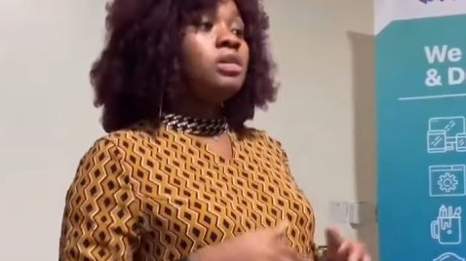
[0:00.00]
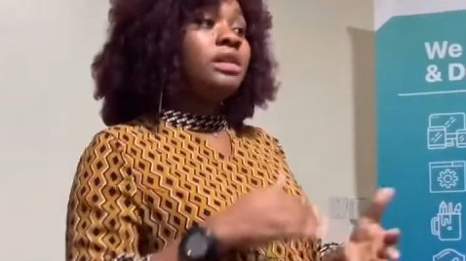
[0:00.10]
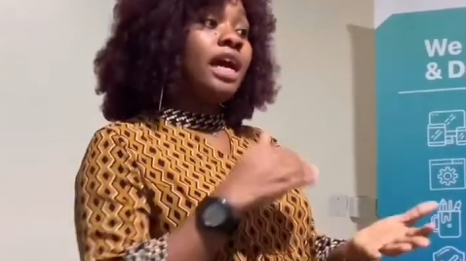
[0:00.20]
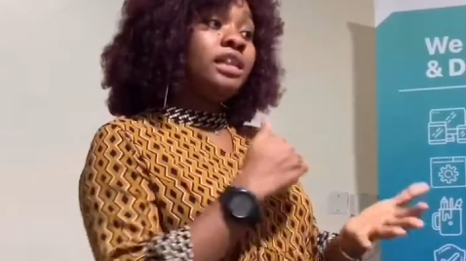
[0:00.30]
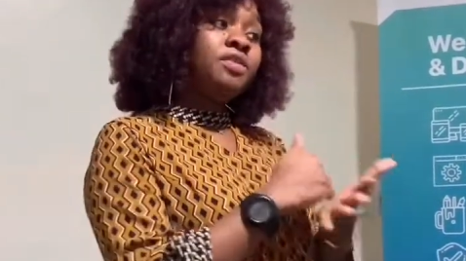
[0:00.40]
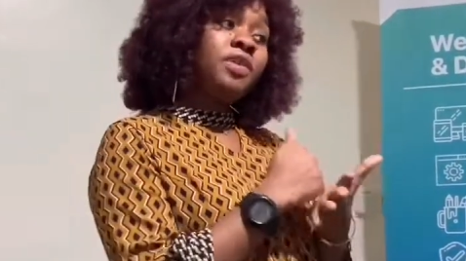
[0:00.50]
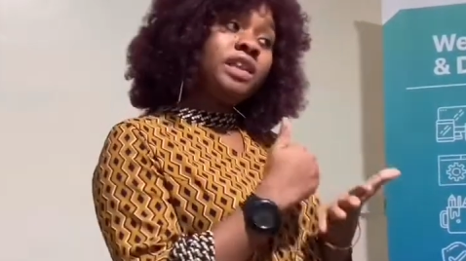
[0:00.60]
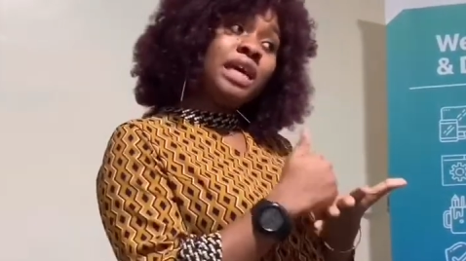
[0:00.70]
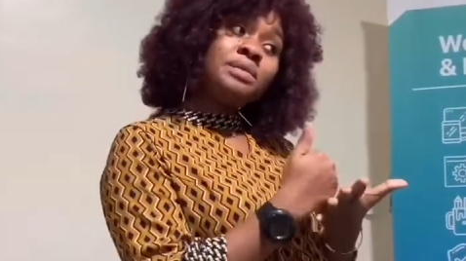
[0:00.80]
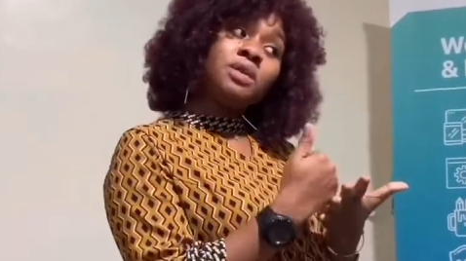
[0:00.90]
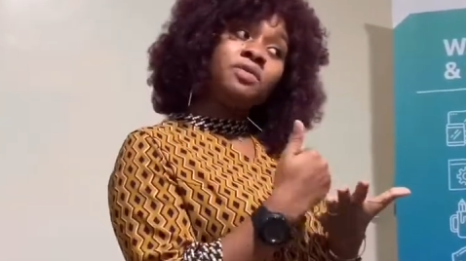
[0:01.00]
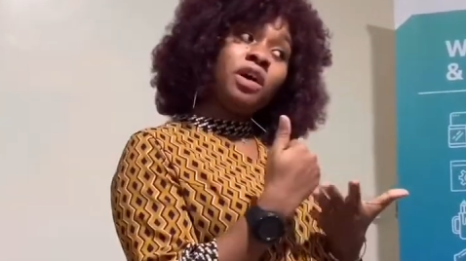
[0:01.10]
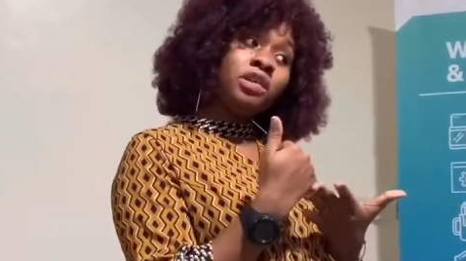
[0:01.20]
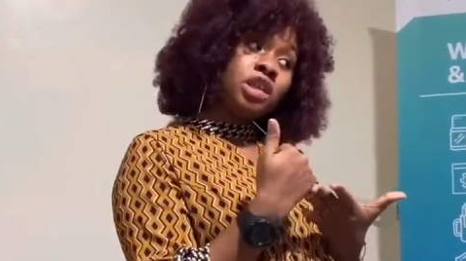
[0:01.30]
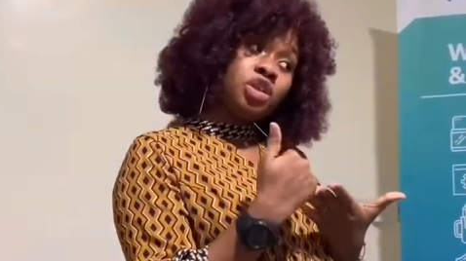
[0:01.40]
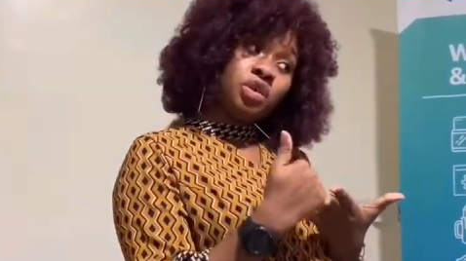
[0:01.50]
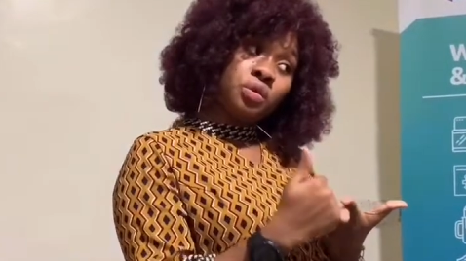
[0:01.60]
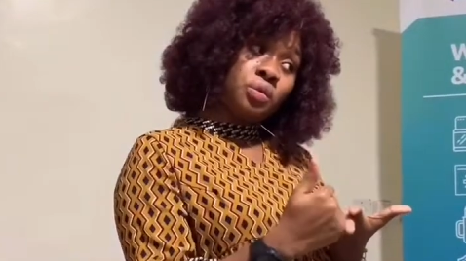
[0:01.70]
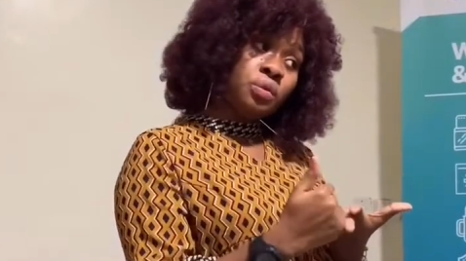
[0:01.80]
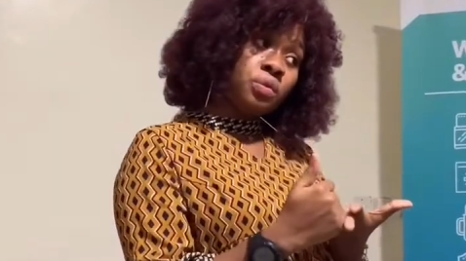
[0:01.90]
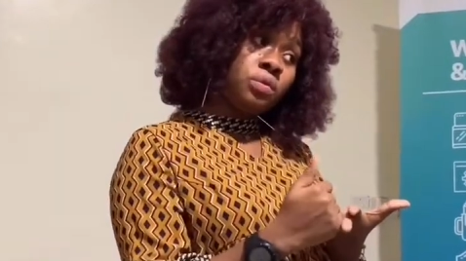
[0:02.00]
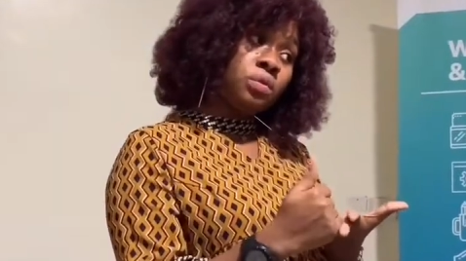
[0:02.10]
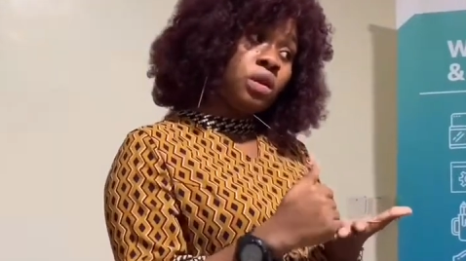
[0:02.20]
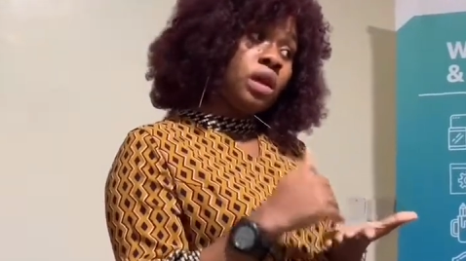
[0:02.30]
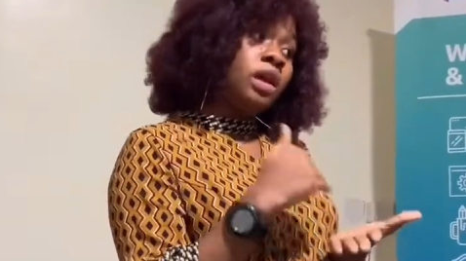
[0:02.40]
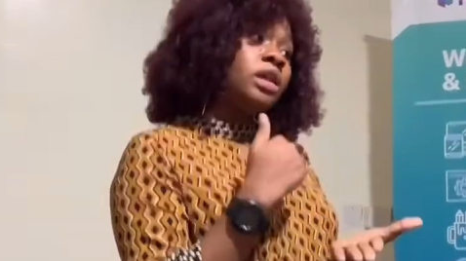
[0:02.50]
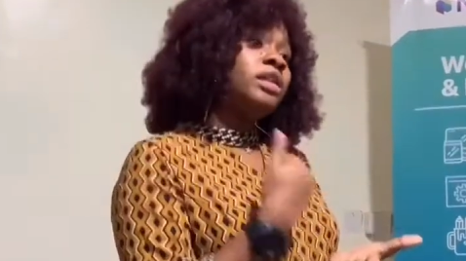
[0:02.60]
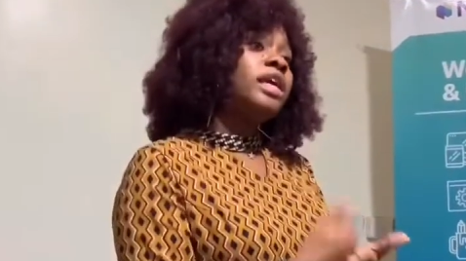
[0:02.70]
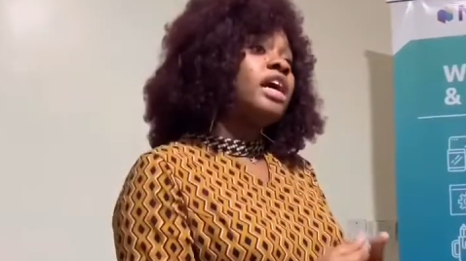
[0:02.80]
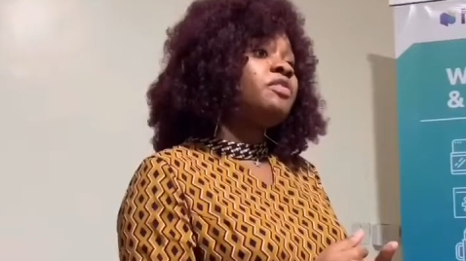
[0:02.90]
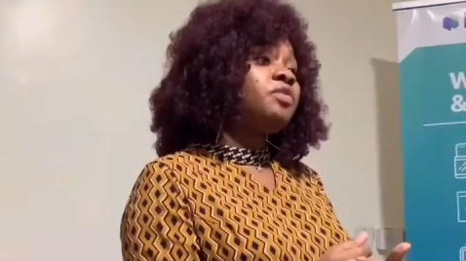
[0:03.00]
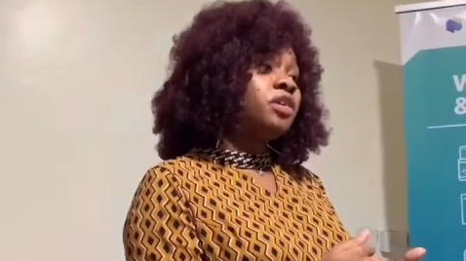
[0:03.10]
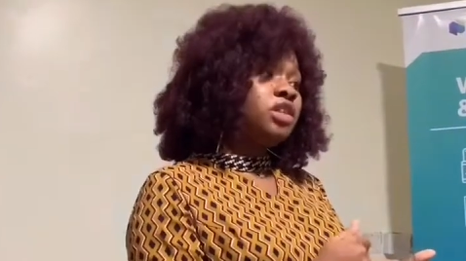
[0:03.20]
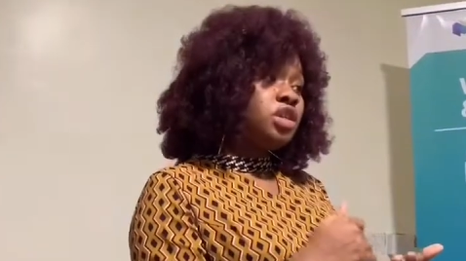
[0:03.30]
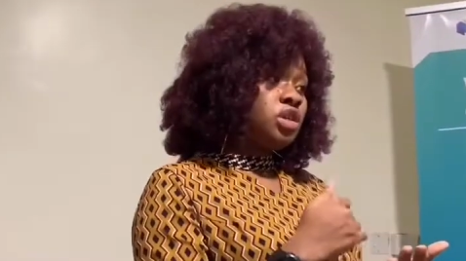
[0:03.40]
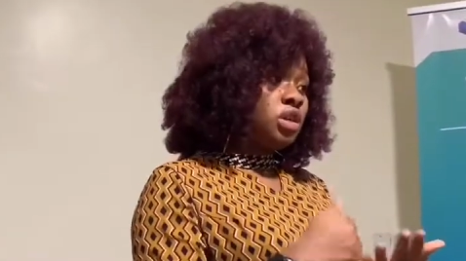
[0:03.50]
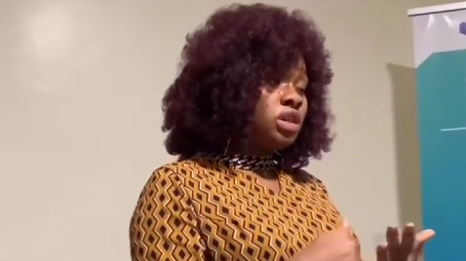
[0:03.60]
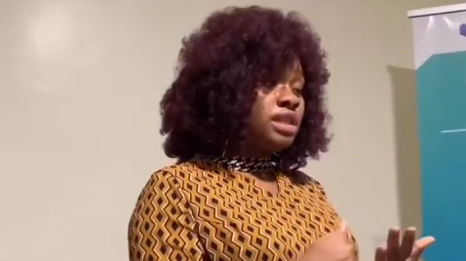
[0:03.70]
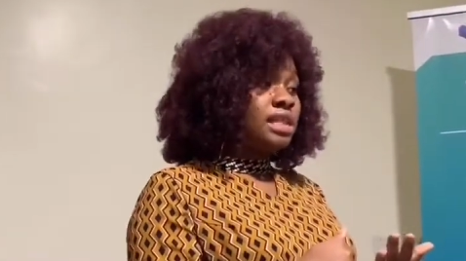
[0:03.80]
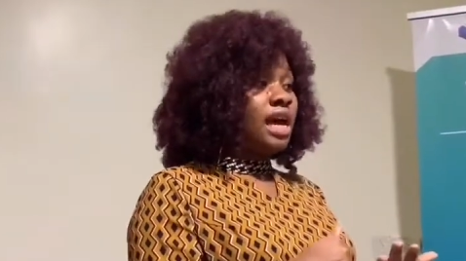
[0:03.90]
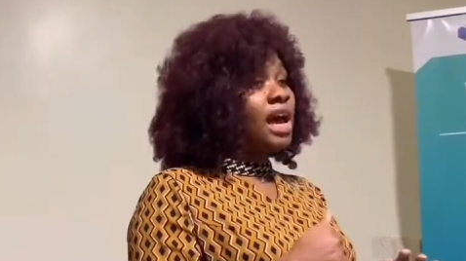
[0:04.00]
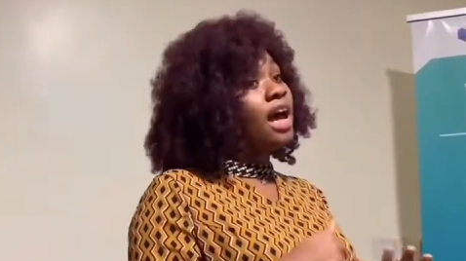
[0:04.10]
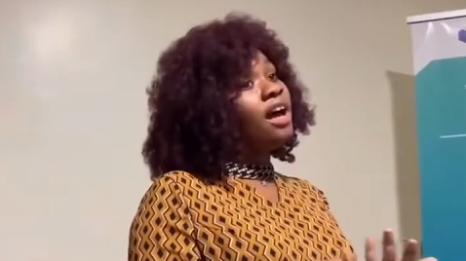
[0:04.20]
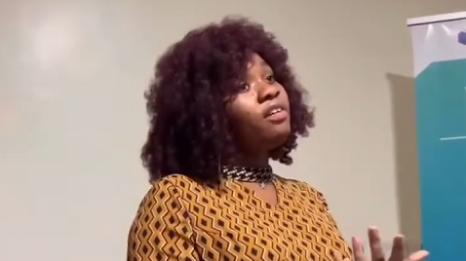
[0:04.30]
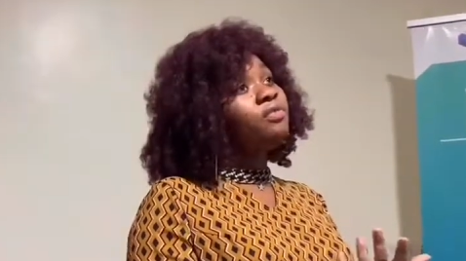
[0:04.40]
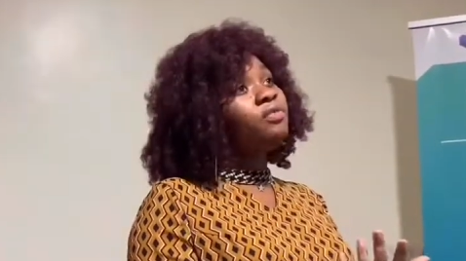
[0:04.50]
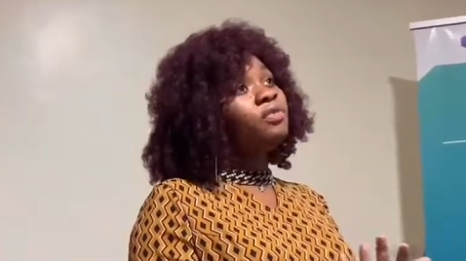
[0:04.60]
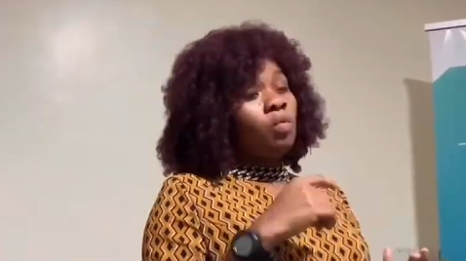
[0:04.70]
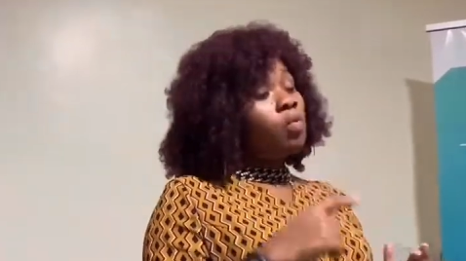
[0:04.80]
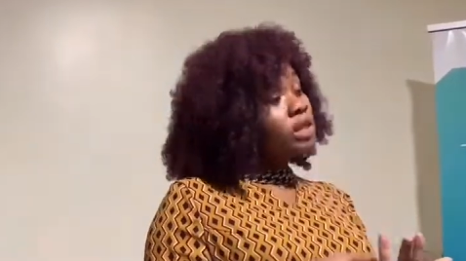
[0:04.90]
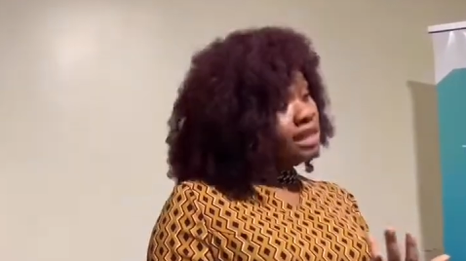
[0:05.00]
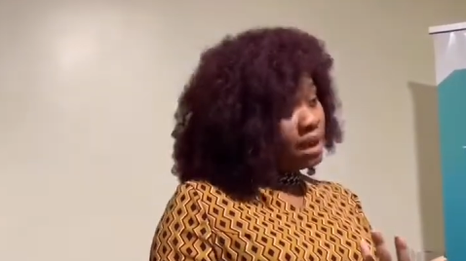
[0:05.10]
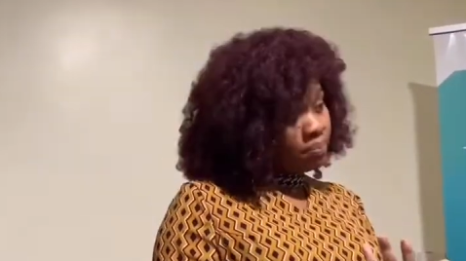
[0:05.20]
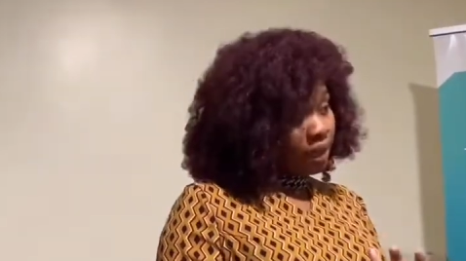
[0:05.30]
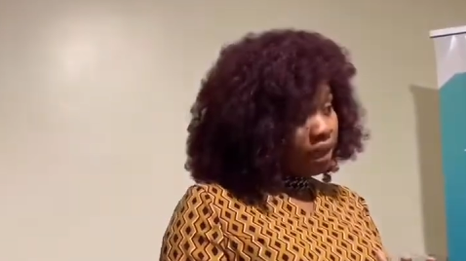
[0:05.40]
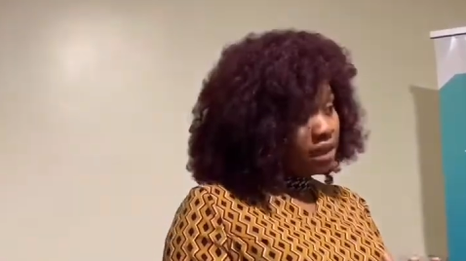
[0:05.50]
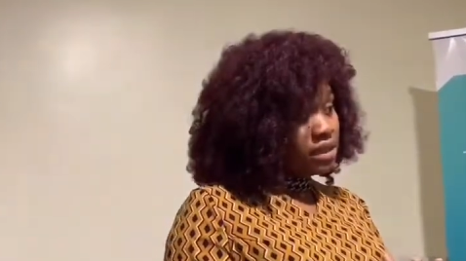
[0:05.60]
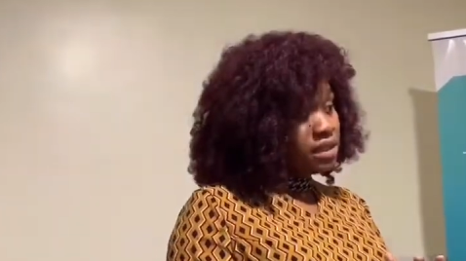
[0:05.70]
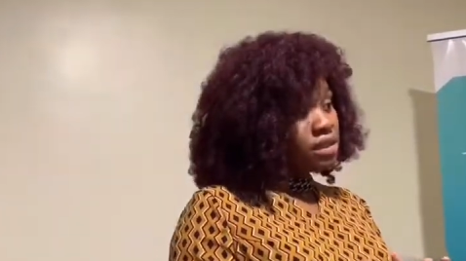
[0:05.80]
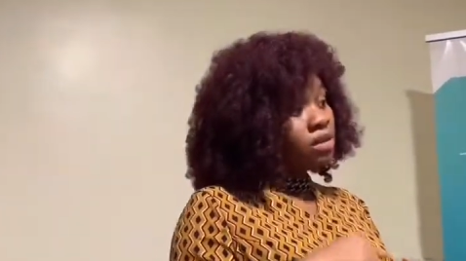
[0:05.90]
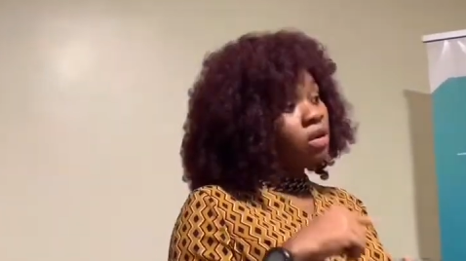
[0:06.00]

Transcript: There are different types of foundation. There are foundations that have water base,